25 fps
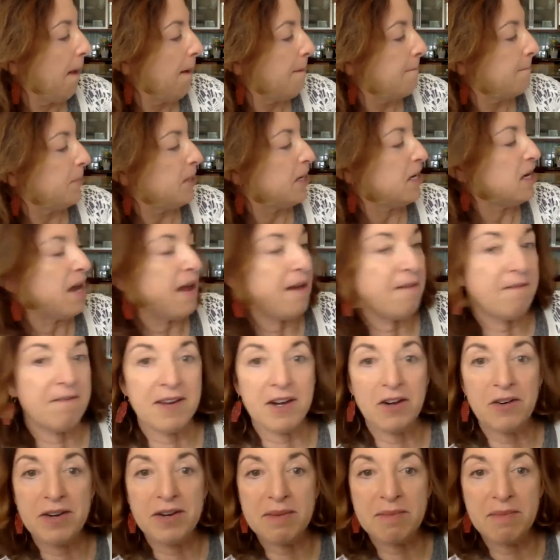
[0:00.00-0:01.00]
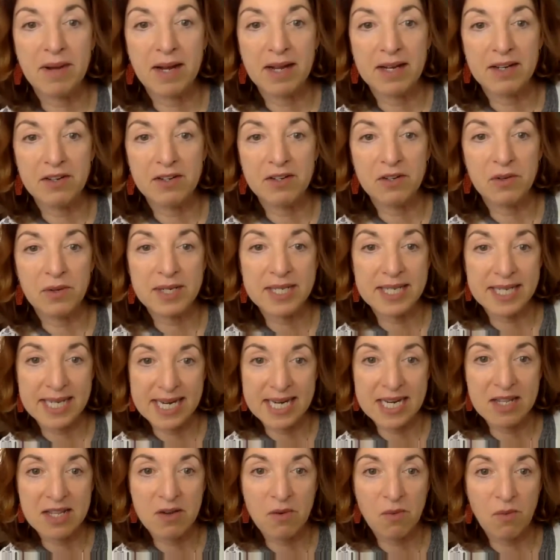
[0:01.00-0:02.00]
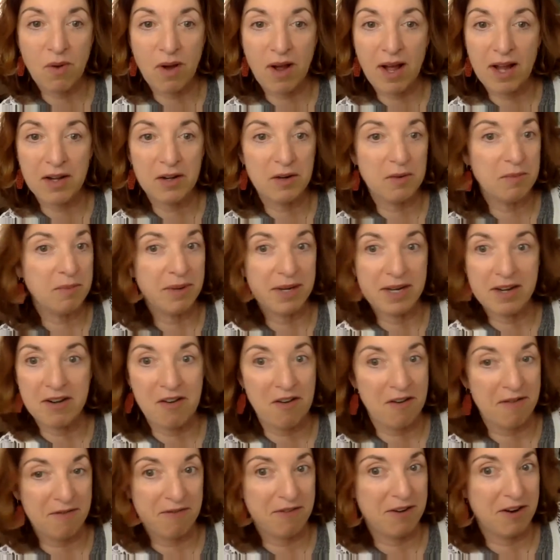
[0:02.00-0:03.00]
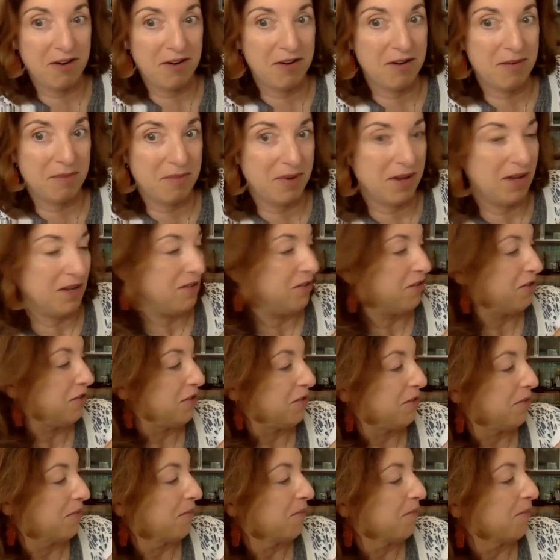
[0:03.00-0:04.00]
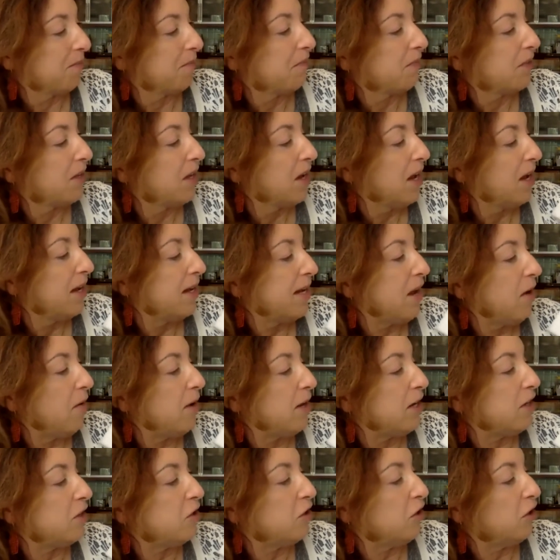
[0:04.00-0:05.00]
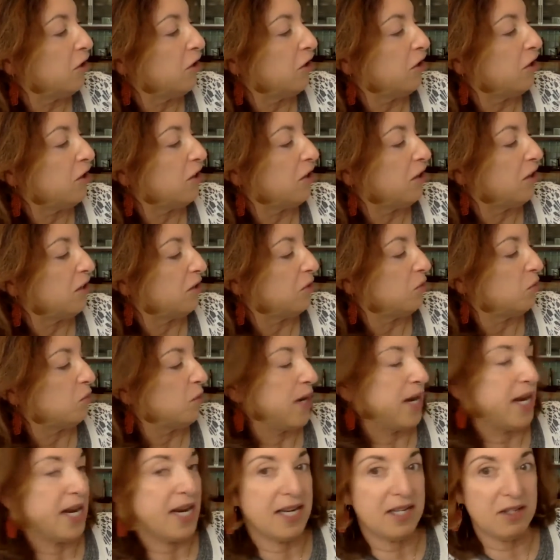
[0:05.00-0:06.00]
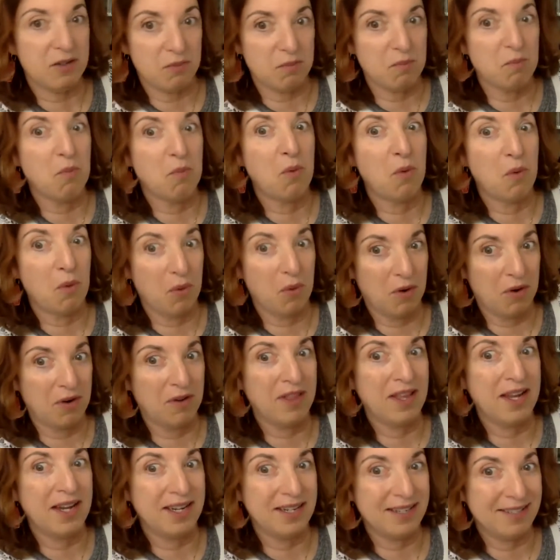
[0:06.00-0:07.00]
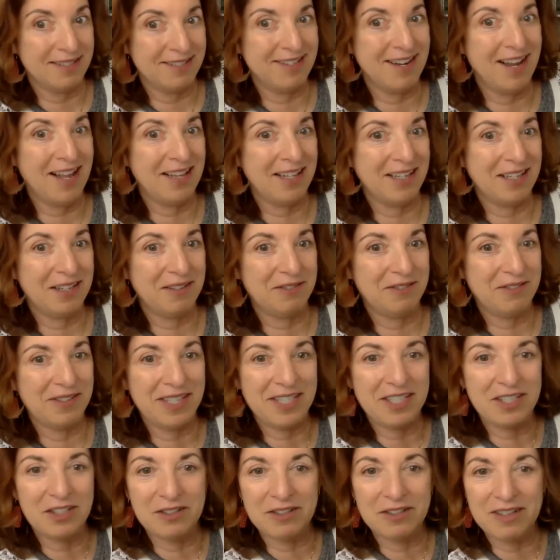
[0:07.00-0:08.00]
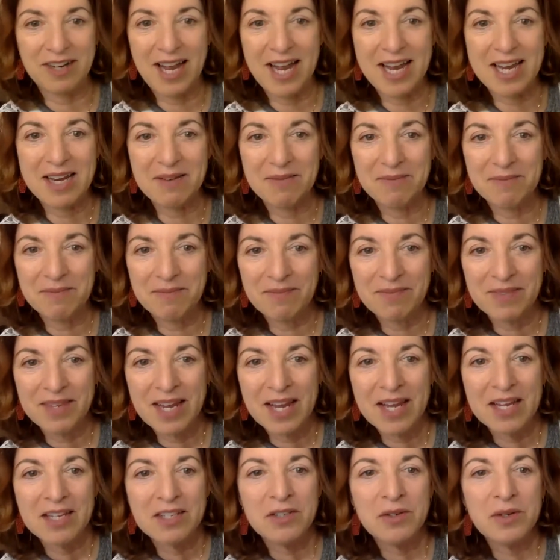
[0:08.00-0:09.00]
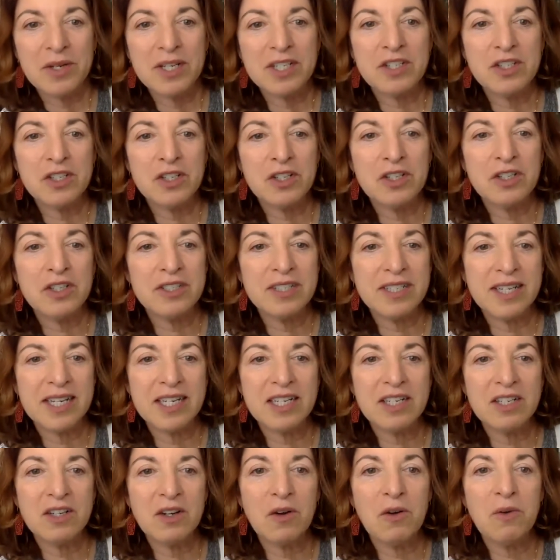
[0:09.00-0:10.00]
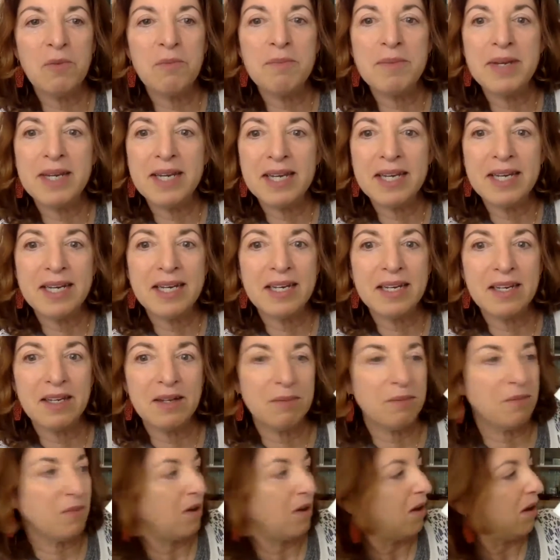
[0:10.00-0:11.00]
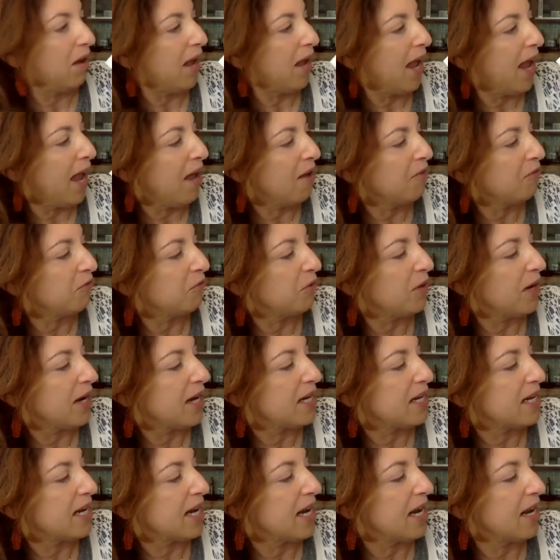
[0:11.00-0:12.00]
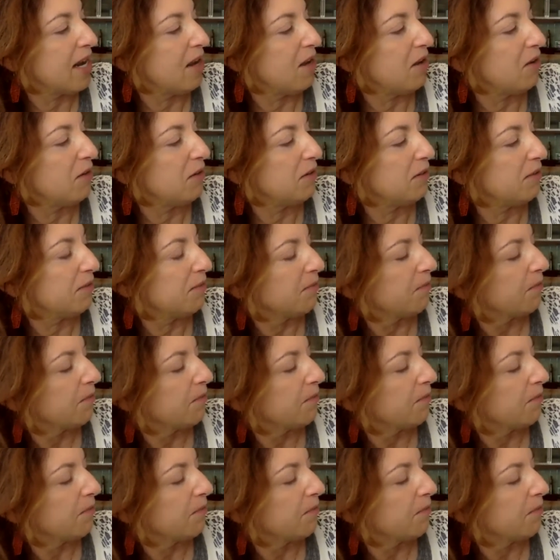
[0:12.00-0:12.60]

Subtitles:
but not very much. So it's in the water, but not very much. Now a turtle weighs more than a jellyfish, right? So a turtle's going to go medium, halfway down,